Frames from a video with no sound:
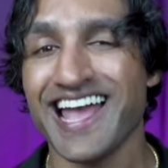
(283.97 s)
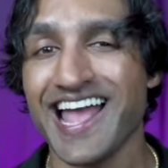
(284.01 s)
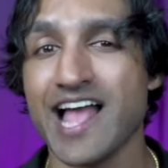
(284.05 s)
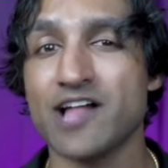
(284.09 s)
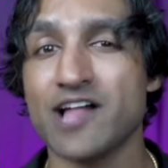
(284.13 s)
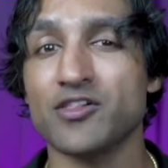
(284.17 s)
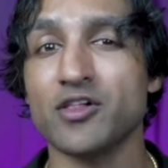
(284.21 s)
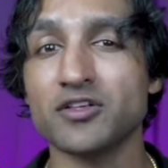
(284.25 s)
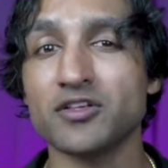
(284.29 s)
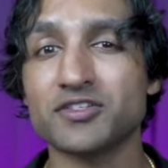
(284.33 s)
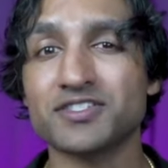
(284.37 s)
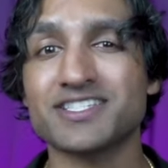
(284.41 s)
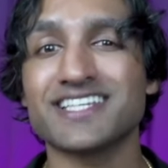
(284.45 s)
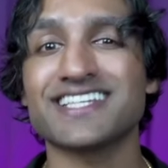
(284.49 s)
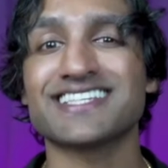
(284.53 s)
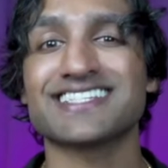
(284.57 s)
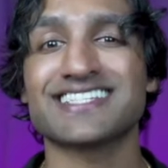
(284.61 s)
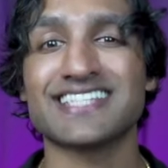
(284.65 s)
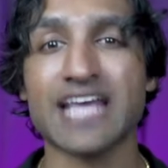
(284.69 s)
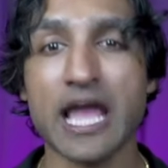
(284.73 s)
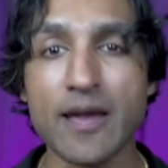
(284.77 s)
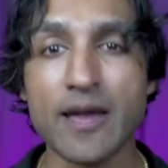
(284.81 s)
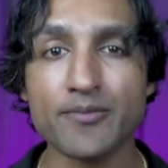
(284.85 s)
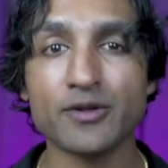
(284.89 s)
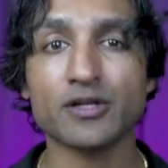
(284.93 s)
LLCs
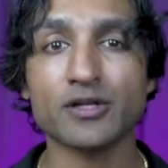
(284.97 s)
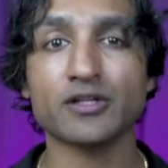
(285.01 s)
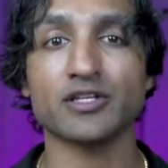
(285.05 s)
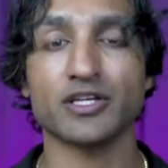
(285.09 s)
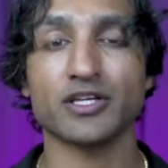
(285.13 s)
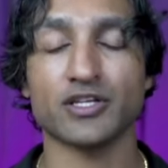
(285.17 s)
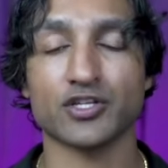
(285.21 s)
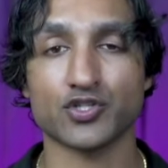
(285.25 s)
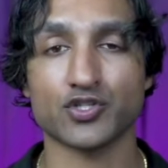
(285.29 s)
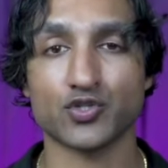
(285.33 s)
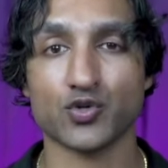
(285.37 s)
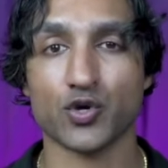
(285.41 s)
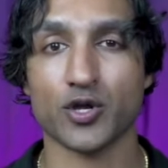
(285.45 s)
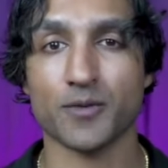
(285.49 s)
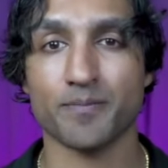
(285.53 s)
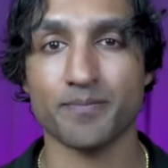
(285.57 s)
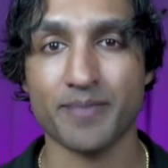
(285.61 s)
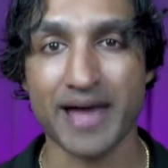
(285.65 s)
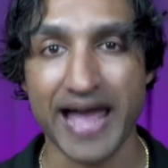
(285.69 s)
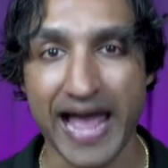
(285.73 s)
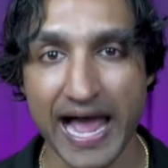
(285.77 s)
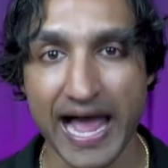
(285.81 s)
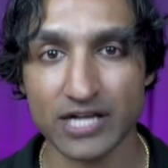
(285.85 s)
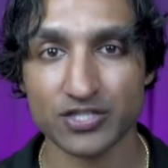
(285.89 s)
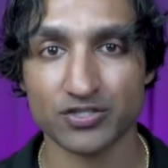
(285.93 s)
typically enjoy
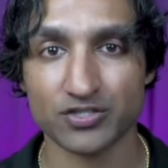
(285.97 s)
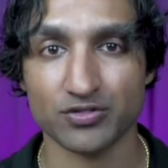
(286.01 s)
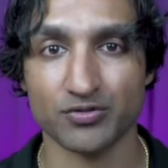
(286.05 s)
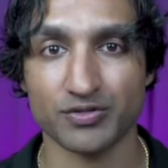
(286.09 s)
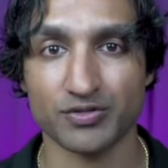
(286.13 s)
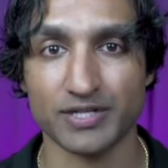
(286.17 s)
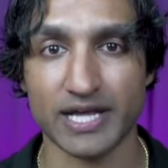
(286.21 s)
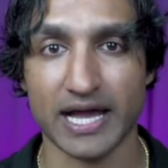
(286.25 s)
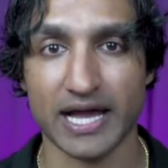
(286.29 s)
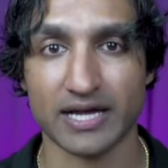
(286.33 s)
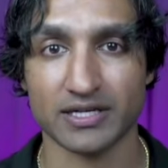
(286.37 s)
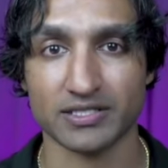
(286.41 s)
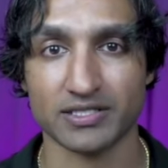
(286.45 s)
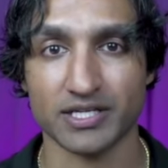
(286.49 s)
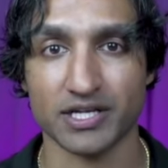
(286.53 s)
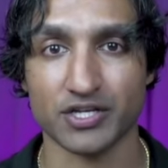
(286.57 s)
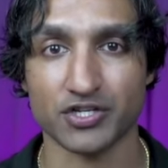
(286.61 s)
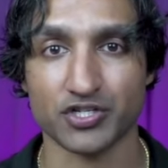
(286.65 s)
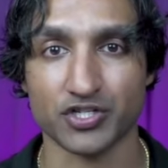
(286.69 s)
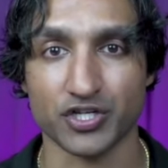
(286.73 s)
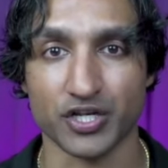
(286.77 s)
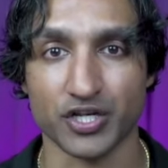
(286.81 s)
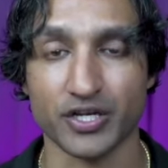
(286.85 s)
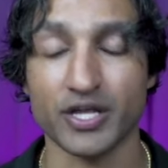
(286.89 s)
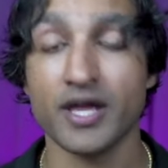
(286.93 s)
pass-through
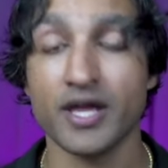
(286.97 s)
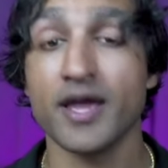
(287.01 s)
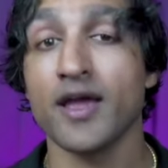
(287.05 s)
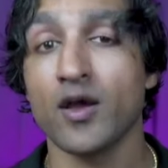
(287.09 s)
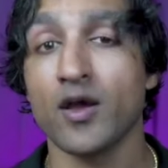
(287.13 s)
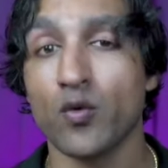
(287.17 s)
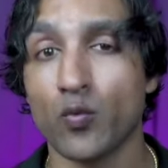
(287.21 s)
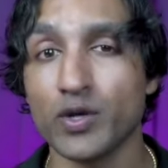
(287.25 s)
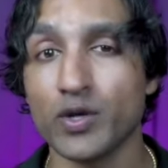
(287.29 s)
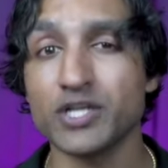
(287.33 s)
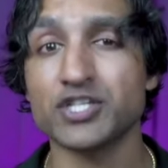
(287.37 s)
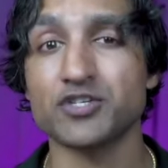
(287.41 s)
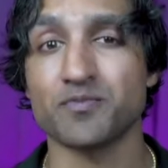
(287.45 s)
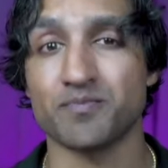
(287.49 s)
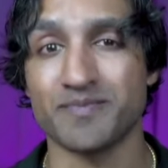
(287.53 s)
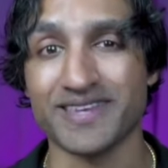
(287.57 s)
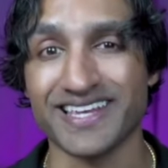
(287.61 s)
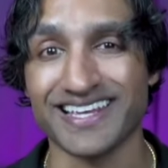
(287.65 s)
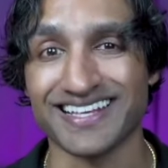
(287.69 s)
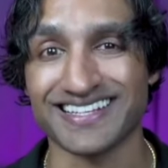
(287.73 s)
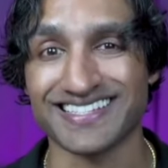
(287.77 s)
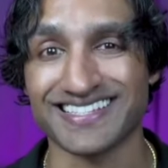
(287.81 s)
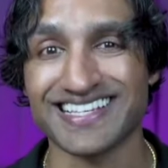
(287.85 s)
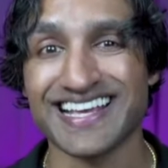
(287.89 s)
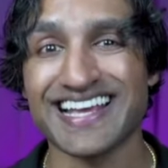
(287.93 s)
taxation, which
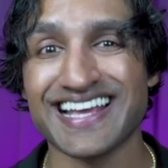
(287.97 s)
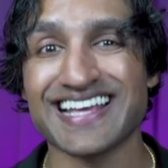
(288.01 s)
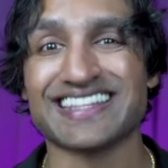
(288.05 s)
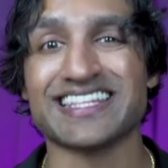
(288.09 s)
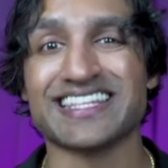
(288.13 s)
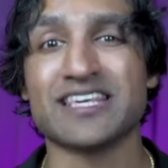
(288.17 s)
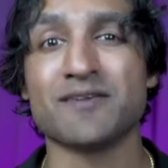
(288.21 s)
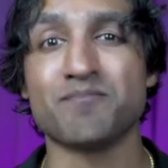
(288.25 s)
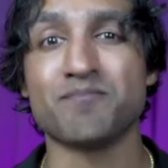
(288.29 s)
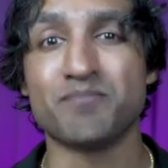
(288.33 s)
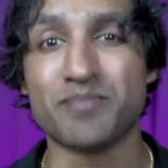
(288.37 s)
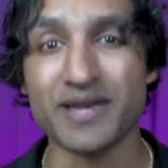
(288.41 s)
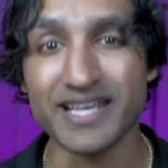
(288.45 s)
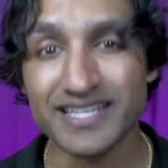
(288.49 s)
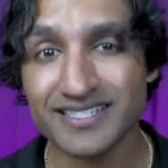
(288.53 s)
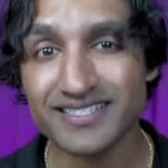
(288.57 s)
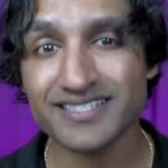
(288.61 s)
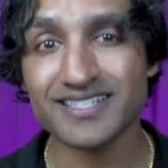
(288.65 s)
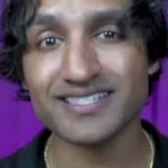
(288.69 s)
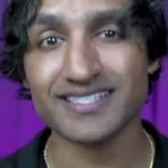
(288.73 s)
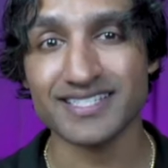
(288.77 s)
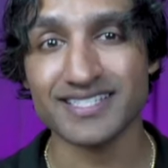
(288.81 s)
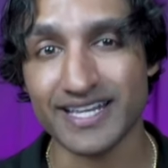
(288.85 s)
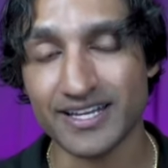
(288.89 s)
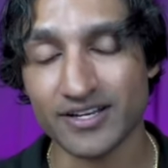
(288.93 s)
means the
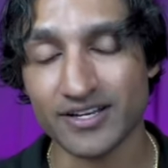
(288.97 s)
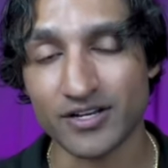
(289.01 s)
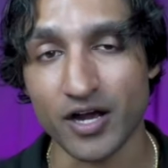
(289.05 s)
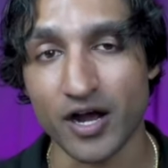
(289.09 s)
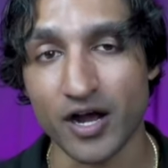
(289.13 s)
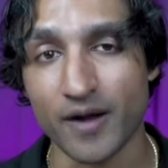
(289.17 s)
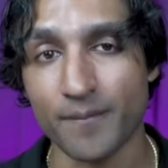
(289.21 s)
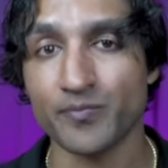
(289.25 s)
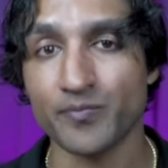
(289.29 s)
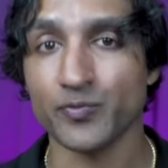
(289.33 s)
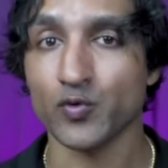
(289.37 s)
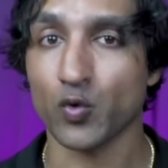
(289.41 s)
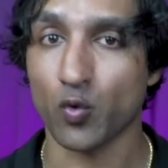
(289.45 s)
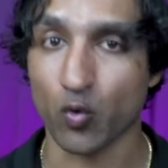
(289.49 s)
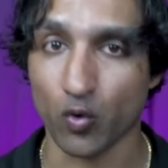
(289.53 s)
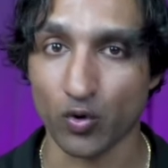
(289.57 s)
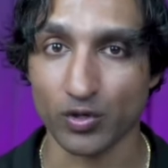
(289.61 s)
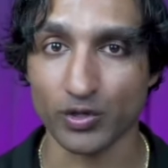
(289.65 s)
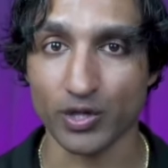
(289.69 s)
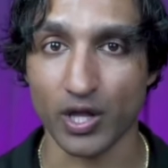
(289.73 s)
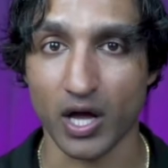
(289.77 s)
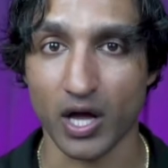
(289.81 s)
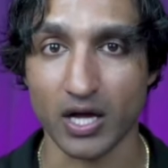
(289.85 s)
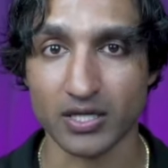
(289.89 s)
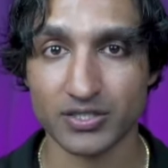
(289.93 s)
business income or
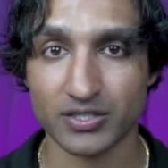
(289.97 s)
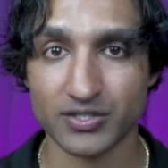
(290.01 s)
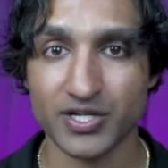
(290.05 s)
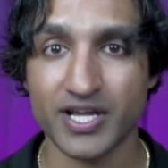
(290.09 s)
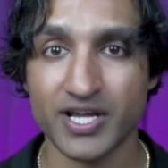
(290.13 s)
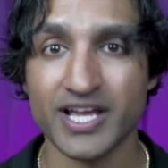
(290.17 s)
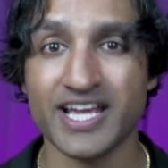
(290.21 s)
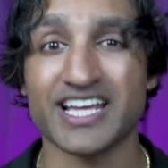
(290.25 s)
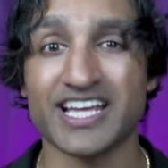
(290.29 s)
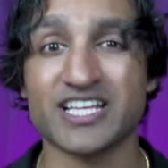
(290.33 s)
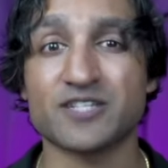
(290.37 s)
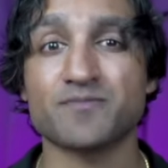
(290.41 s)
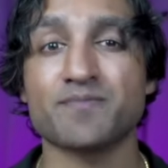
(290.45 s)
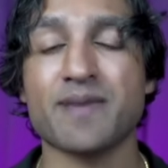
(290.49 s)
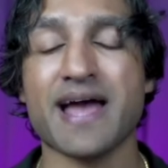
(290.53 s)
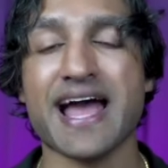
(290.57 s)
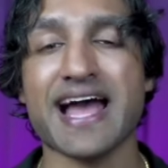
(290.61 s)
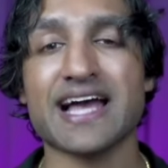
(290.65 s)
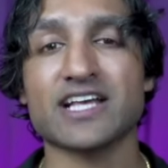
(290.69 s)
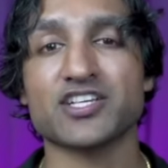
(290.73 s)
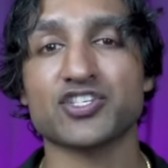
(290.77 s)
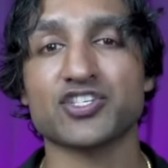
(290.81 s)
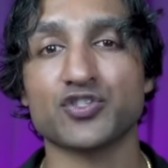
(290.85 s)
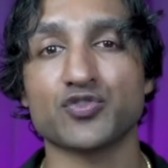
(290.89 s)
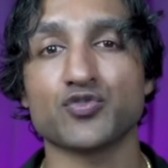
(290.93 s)
loss is
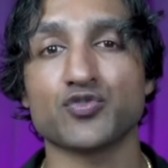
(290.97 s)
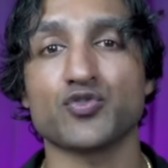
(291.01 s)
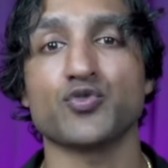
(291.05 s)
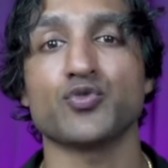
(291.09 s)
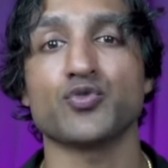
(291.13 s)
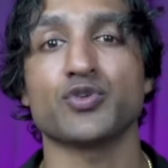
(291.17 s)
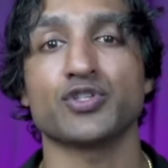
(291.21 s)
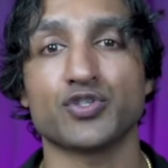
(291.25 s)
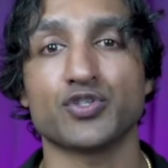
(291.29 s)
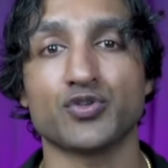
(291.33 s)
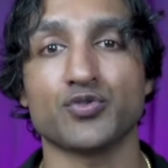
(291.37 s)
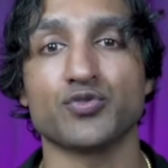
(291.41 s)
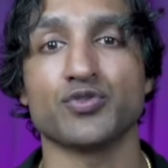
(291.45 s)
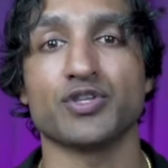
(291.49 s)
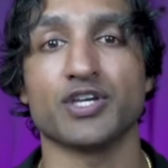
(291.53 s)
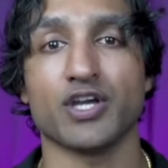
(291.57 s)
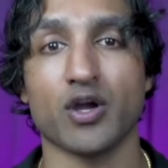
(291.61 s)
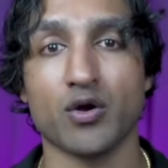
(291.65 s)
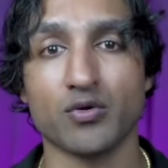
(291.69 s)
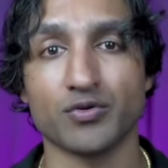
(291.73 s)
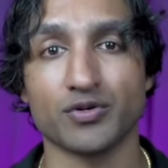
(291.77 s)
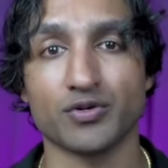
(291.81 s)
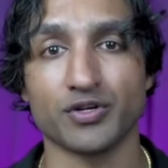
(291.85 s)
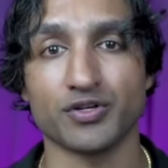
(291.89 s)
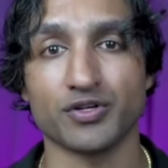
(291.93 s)
passed through to the
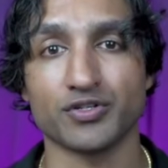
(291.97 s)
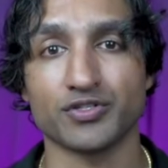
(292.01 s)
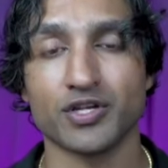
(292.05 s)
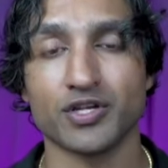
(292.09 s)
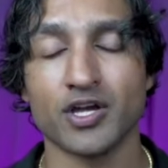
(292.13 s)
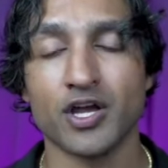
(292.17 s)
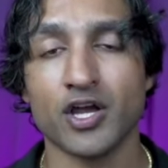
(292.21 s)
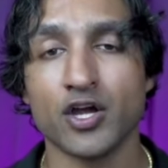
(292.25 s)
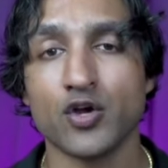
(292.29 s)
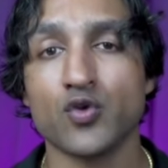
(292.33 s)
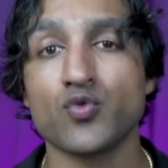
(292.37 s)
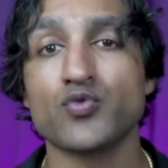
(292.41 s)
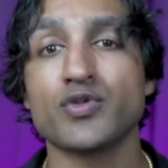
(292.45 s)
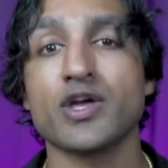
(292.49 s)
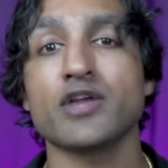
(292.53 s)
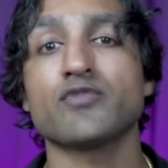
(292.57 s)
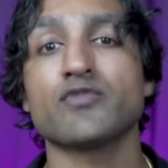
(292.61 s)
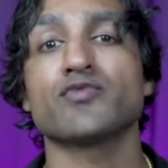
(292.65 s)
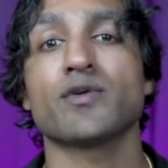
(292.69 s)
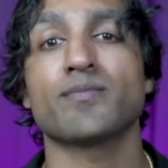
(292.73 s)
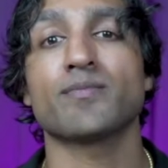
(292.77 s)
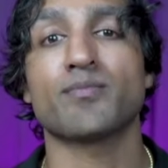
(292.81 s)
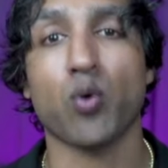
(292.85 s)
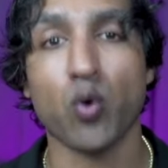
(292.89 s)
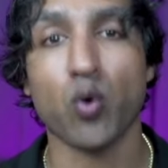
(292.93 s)
owners, who then
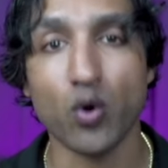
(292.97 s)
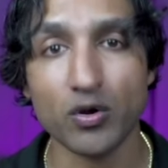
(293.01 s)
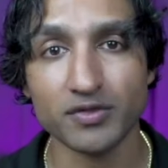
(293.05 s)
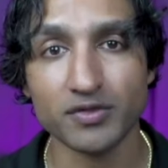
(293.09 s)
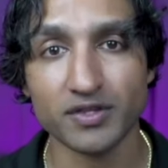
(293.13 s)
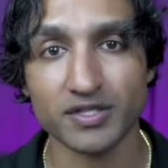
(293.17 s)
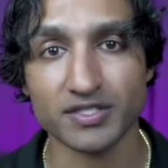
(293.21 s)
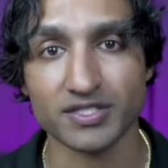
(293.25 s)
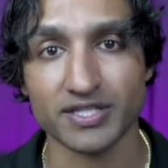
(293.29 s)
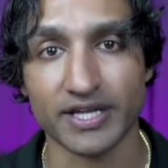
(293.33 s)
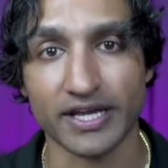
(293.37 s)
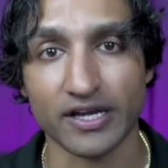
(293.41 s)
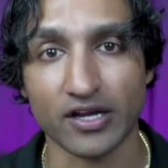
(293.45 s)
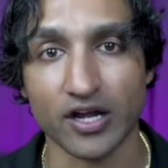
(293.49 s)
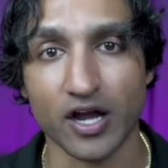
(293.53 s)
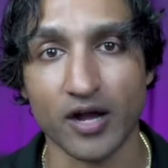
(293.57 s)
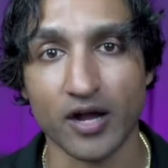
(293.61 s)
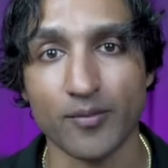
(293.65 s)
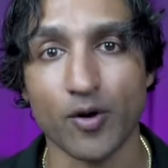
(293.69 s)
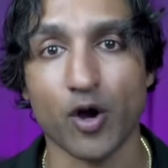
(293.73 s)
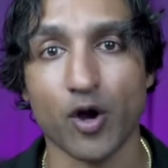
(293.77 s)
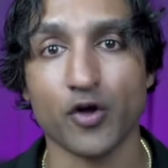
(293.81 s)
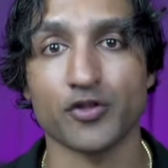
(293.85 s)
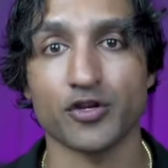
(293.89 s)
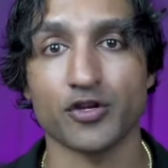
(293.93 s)
report this
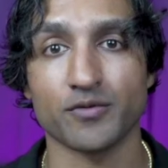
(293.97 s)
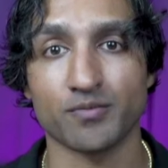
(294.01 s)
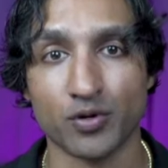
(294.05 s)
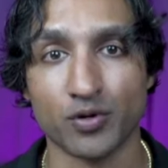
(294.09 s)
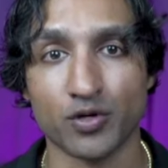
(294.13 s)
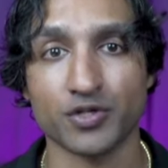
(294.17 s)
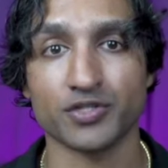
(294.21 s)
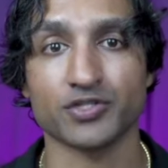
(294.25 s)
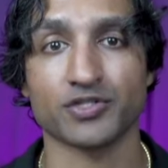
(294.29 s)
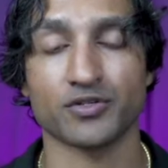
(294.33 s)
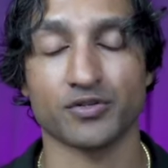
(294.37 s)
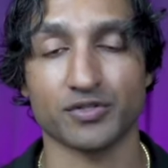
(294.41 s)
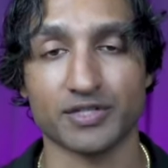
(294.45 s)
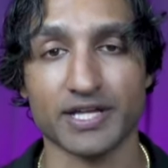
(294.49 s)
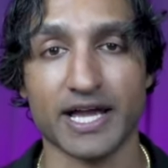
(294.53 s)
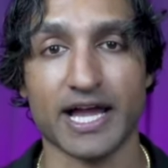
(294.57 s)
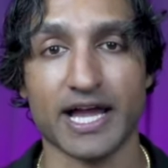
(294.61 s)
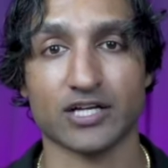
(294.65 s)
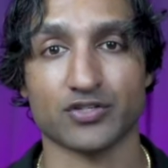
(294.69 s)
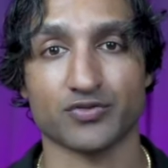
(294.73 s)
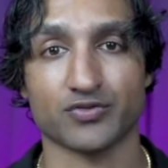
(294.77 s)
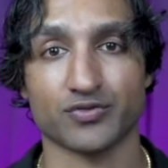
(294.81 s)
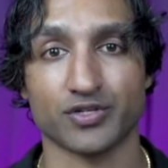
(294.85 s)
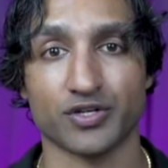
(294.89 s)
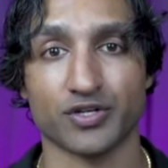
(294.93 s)
income on their personal
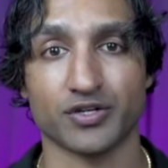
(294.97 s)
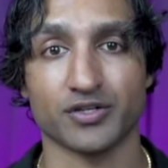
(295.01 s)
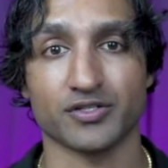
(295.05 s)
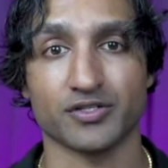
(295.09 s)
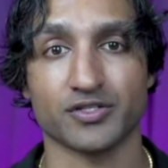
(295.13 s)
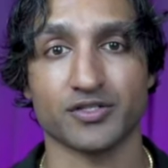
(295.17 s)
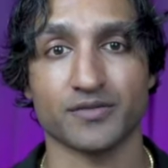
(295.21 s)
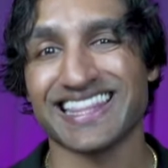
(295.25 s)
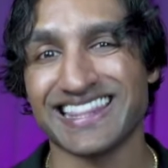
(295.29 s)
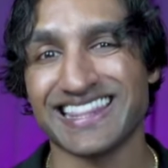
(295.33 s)
tax returns.